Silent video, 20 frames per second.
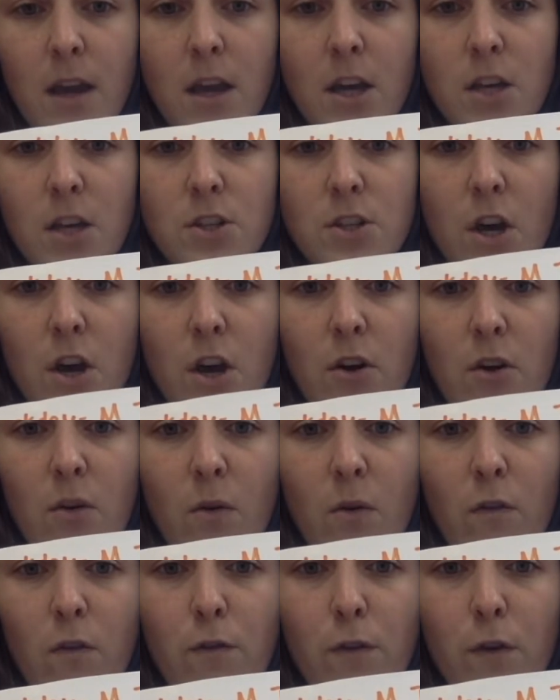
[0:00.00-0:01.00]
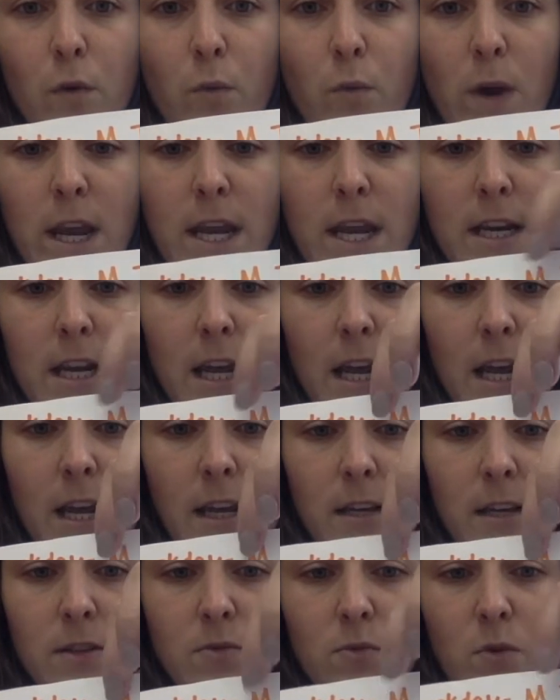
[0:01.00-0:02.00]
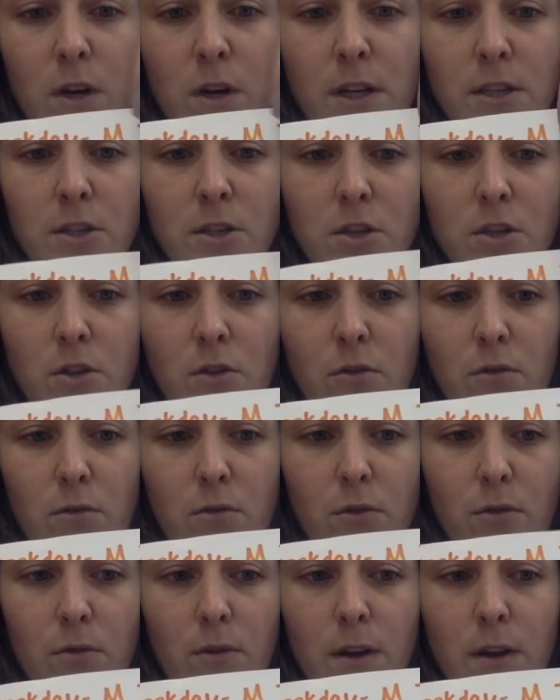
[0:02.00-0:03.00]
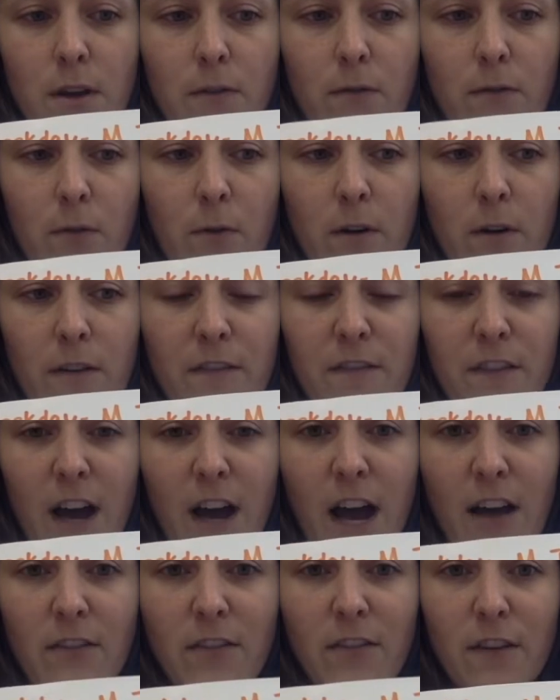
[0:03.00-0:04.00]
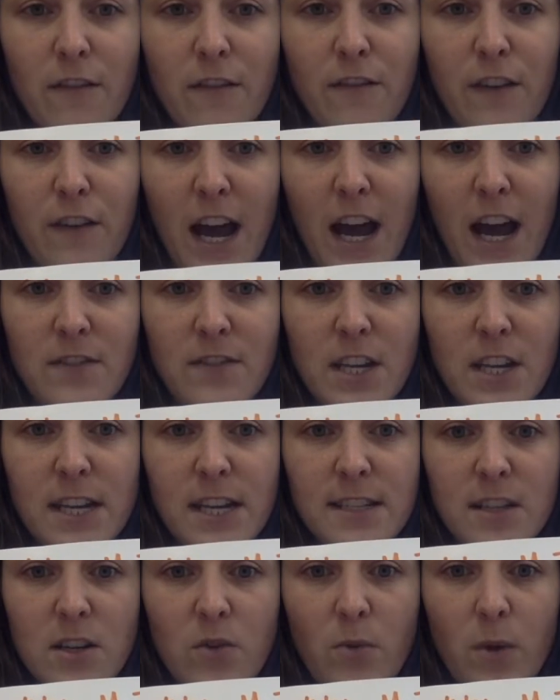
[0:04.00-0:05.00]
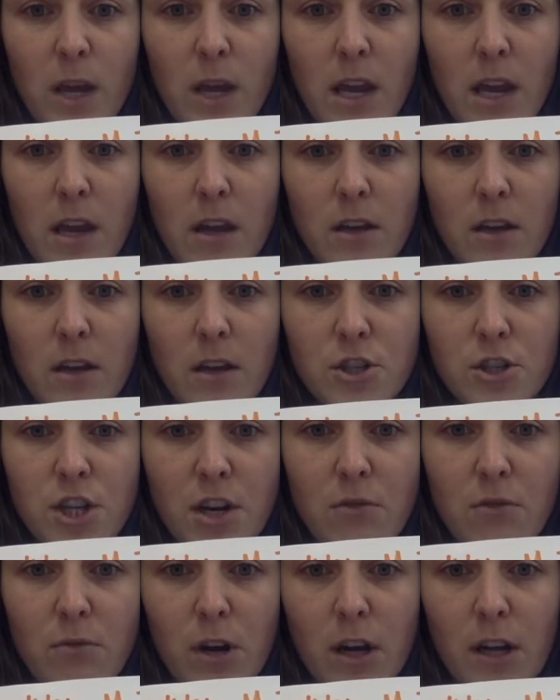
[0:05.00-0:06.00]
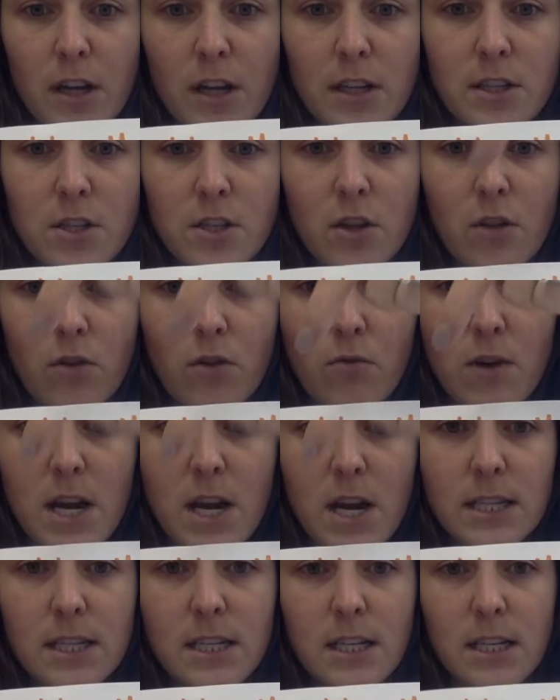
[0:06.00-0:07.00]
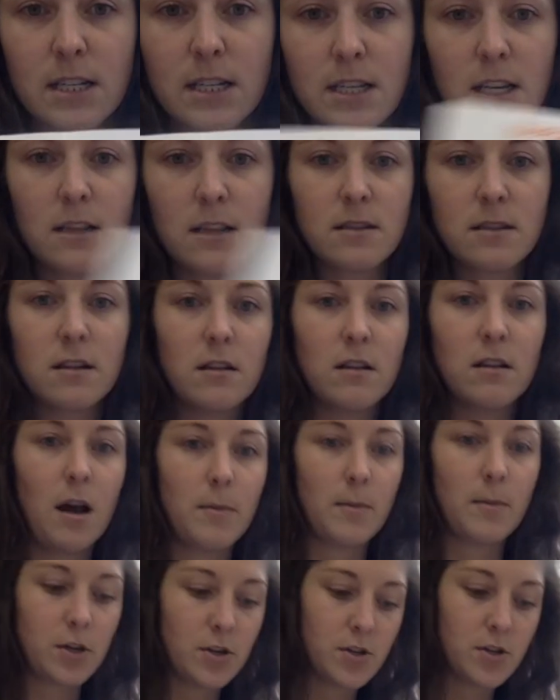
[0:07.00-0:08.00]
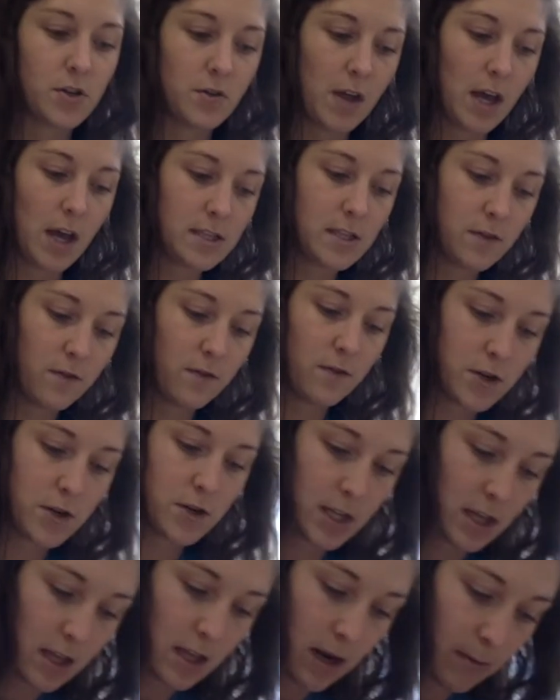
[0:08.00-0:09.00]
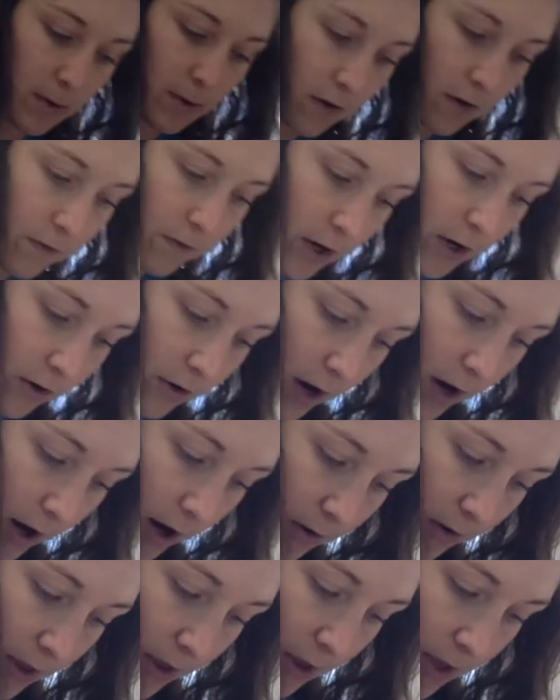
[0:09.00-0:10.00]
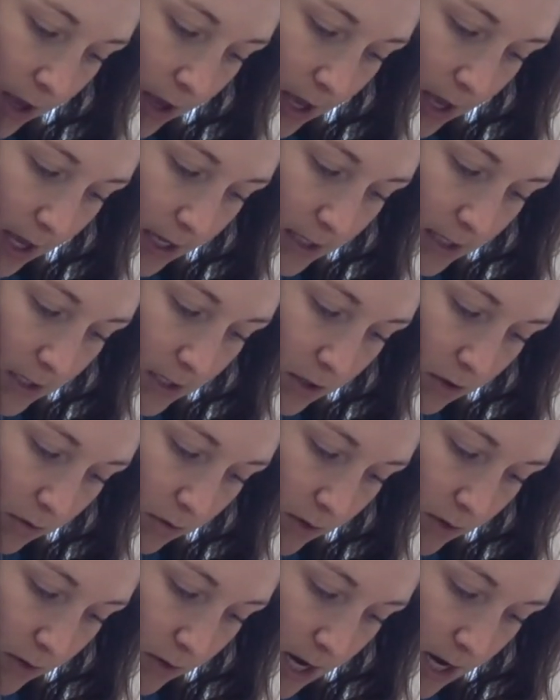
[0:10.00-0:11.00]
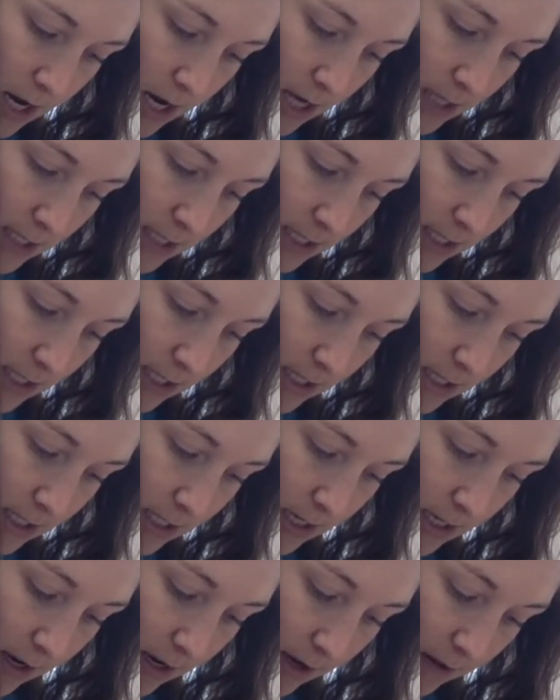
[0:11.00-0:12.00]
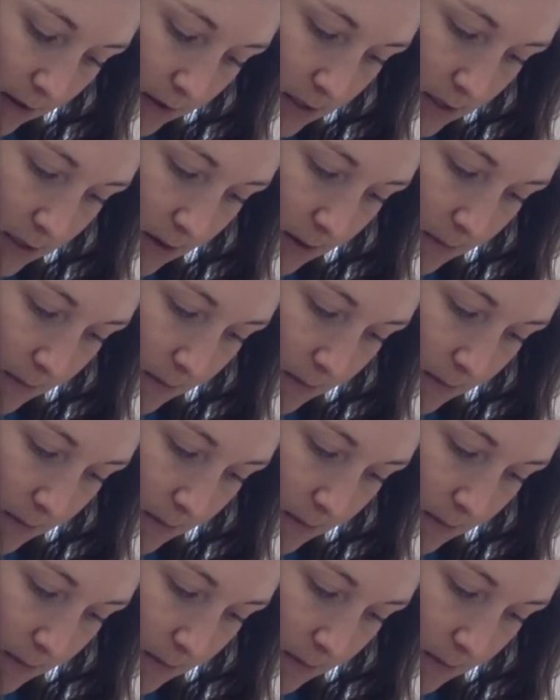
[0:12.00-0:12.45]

So for weekdays, 1, 2, 3, 4, 5. 5 days in a week, she runs 3 6/10 kilometers. So that's the first thing that I'm going to figure out is 3 6/10